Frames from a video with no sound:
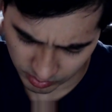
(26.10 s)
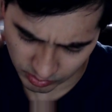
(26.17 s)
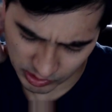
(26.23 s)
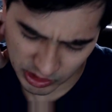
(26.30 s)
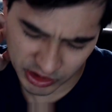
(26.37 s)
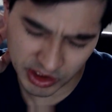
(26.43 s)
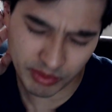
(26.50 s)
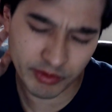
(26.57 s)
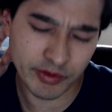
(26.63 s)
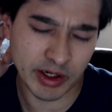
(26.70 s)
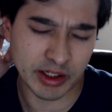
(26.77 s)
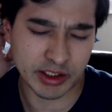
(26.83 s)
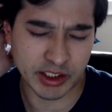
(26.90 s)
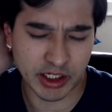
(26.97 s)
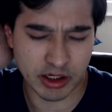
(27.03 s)
some of
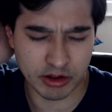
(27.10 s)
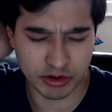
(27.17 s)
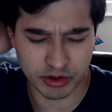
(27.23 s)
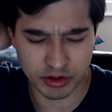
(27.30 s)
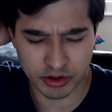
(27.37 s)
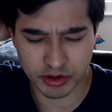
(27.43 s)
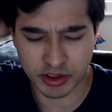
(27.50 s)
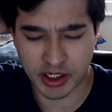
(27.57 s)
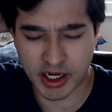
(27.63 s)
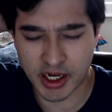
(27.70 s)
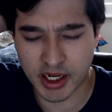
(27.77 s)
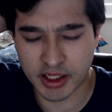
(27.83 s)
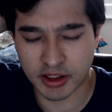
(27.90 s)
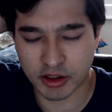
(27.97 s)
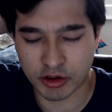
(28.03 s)
our characters,
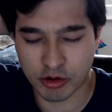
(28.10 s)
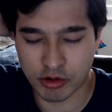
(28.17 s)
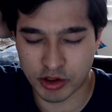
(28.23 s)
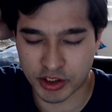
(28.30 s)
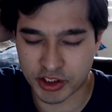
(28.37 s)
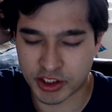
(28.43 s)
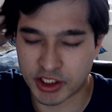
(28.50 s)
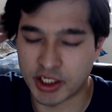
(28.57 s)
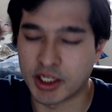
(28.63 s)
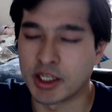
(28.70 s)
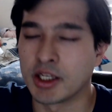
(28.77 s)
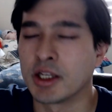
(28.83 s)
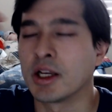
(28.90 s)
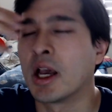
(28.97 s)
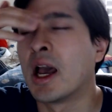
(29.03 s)
and of course
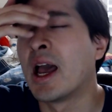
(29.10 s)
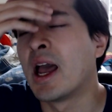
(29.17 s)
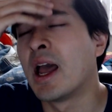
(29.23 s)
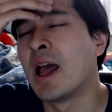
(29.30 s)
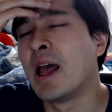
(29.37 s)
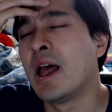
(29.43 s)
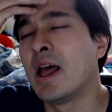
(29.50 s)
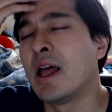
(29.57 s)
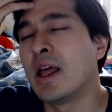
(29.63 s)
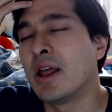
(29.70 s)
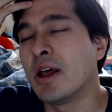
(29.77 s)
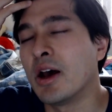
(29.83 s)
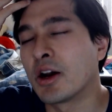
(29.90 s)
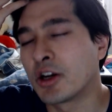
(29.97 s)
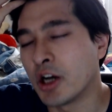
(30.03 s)
seeing
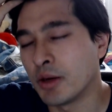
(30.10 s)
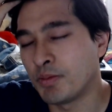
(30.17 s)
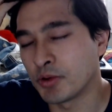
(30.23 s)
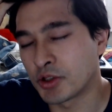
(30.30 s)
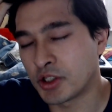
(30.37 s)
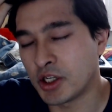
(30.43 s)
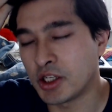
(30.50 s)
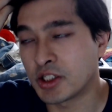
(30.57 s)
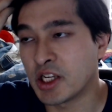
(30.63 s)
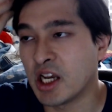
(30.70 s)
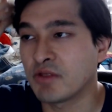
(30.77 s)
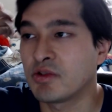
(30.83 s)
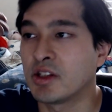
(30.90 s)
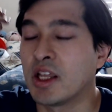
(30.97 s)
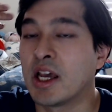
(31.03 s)
a couple scenes
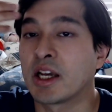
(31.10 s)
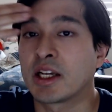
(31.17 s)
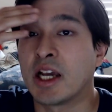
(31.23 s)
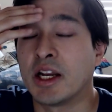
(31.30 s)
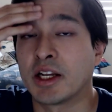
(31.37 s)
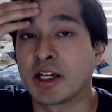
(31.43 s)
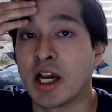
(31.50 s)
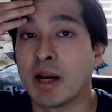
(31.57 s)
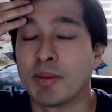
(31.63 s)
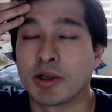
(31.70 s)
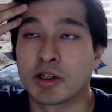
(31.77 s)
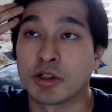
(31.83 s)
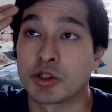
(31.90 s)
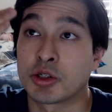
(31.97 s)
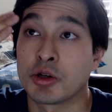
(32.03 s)
after that kind of got me
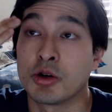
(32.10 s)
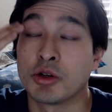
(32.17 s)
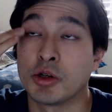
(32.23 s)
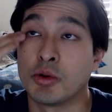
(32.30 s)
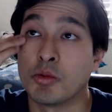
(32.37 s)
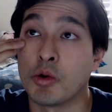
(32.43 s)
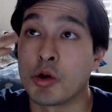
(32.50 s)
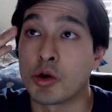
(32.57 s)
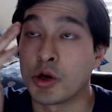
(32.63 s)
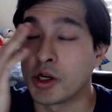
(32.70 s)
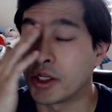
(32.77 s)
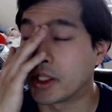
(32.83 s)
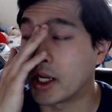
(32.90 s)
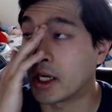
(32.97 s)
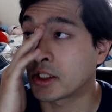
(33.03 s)
concerned and
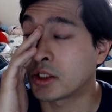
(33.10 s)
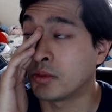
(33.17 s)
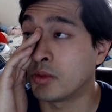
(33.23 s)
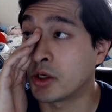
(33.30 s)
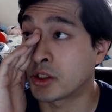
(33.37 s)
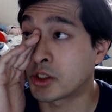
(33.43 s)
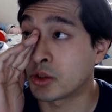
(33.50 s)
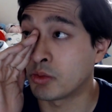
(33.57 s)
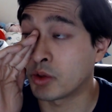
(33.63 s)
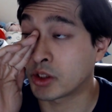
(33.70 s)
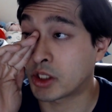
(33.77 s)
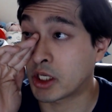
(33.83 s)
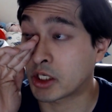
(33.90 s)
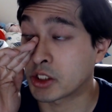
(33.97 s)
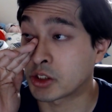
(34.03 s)
worried, not to mention what
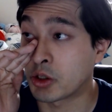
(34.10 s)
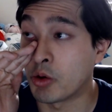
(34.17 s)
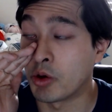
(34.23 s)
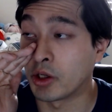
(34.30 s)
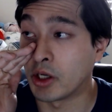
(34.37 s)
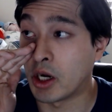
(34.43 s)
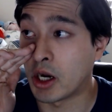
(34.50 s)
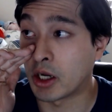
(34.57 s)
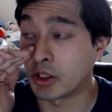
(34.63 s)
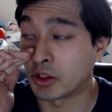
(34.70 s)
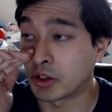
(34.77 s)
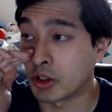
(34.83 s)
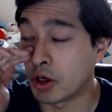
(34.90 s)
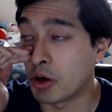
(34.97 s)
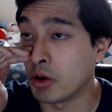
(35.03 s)
the heck is going on.
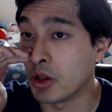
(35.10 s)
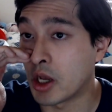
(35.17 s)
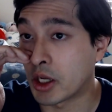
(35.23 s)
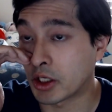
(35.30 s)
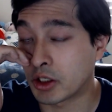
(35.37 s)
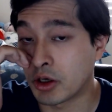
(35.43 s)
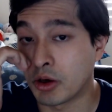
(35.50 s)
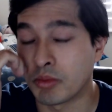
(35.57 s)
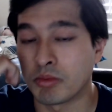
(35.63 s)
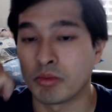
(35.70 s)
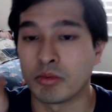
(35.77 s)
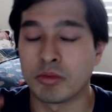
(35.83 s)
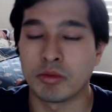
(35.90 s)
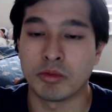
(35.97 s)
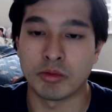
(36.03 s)
Though, like, um,
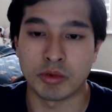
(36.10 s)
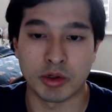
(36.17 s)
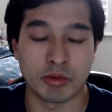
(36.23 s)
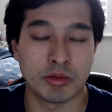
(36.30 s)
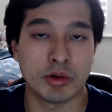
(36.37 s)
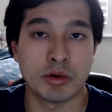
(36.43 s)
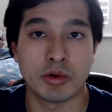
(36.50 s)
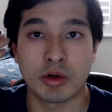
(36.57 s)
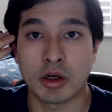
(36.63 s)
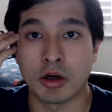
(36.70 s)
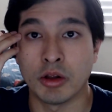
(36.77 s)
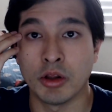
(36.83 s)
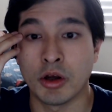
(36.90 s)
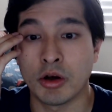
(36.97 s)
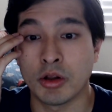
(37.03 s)
we w
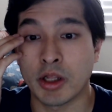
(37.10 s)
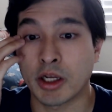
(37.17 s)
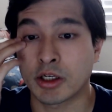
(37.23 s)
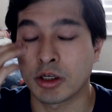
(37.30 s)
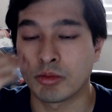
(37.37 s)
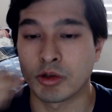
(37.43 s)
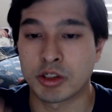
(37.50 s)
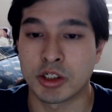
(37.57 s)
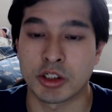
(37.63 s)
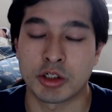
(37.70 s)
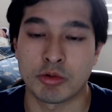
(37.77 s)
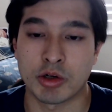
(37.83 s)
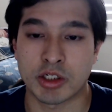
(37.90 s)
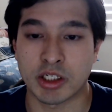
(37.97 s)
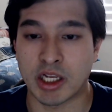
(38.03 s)
although, like, um, the
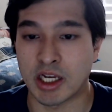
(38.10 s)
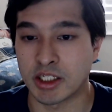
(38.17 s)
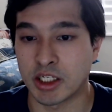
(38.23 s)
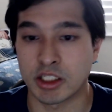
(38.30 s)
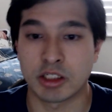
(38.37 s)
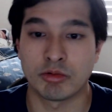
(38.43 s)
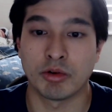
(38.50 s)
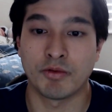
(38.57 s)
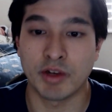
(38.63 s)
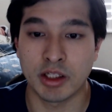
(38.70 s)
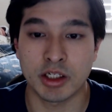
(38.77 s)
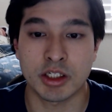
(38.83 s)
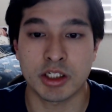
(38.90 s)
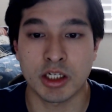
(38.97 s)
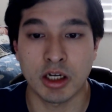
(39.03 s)
situation has yet to reveal
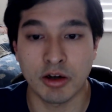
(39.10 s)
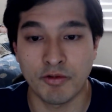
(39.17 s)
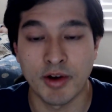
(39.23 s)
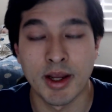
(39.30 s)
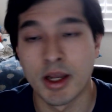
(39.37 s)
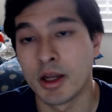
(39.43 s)
itself,